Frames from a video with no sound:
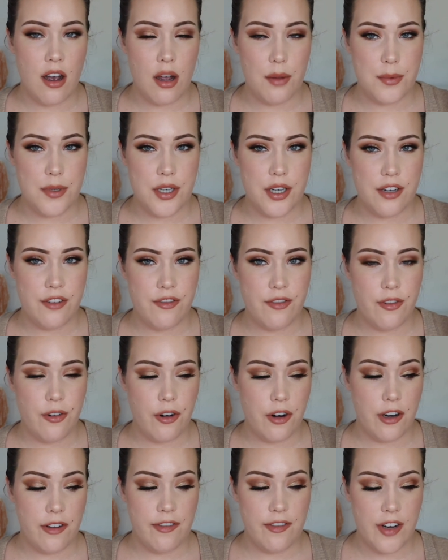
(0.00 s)
option
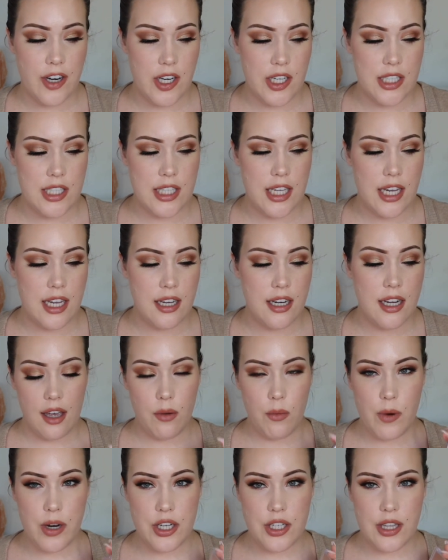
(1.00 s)
for fair skin.
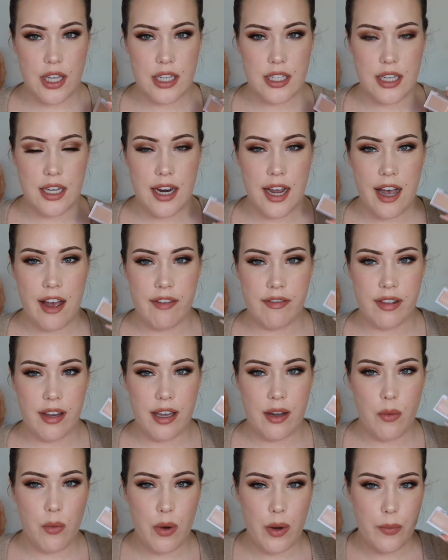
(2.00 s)
I wish they did have
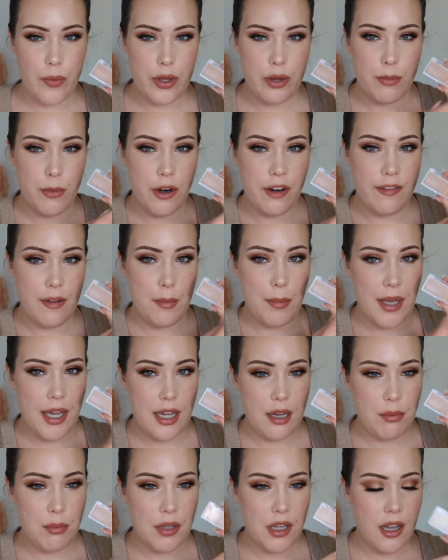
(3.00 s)
like one with more of a
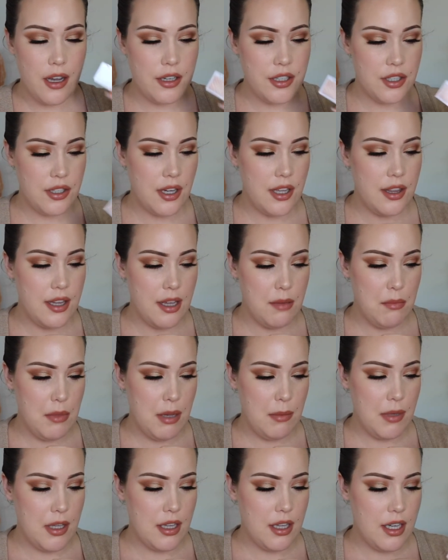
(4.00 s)
pink blush and then
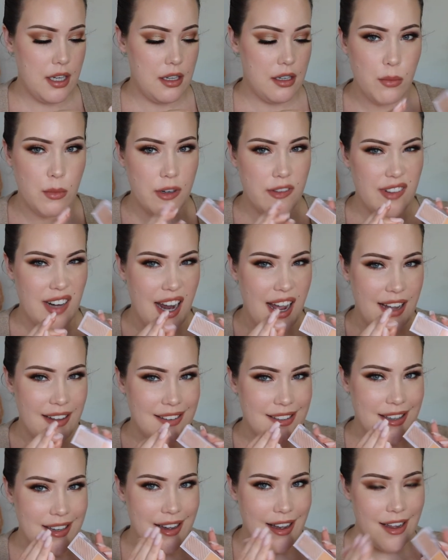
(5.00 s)
maybe like more of an
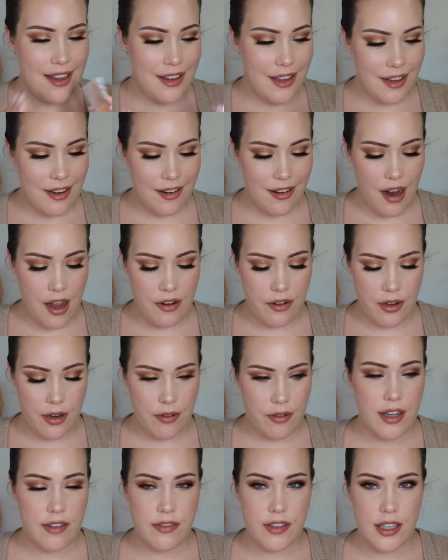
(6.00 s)
icy highlighter. I don't
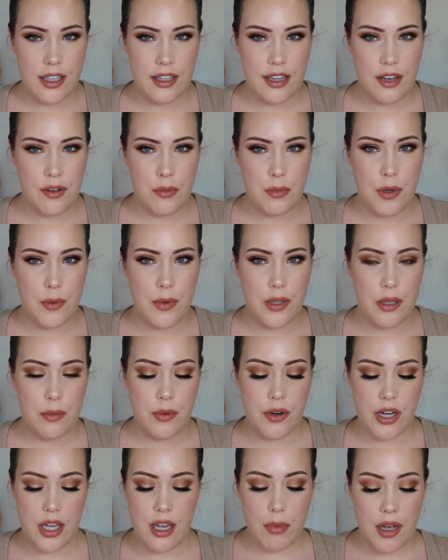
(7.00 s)
know. I feel like that would be really
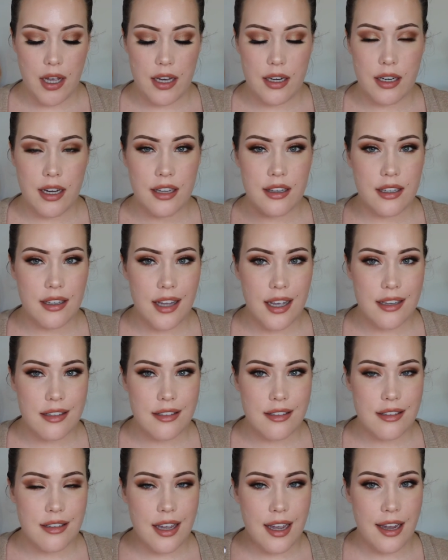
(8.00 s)
pretty, but
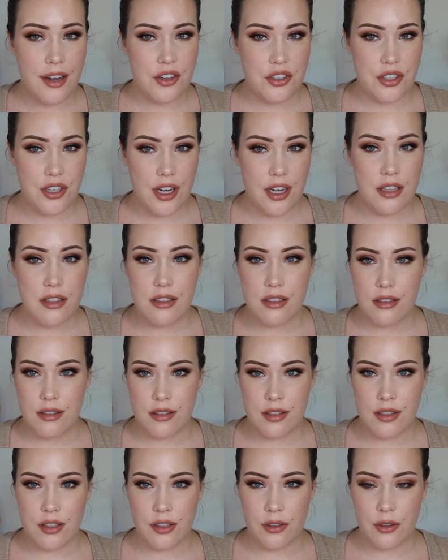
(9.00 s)
nonetheless, 8 shades,
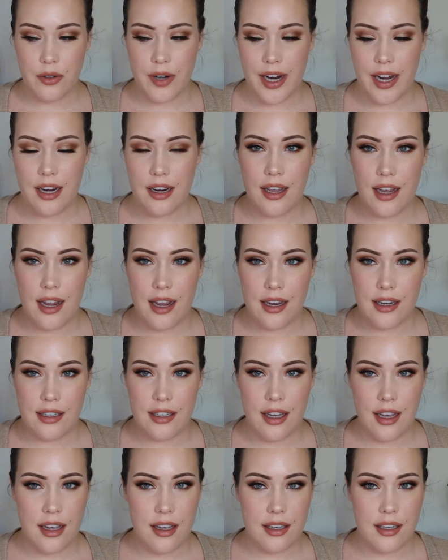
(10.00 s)
still great. And
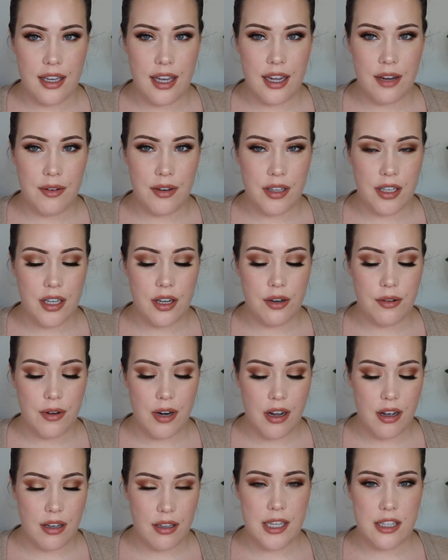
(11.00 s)
yeah, can't really go
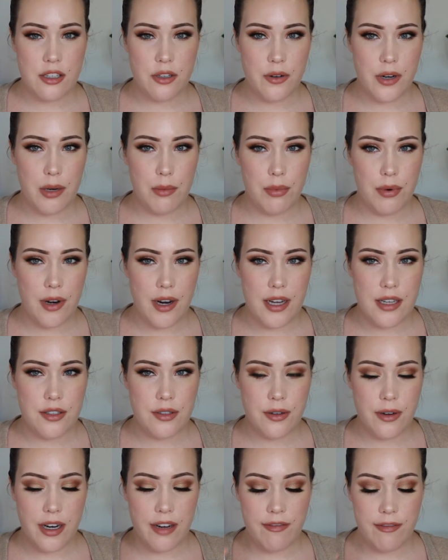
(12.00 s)
wrong. It's a great price,
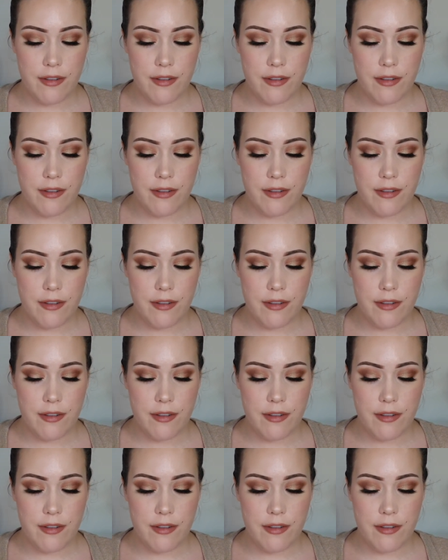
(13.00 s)
great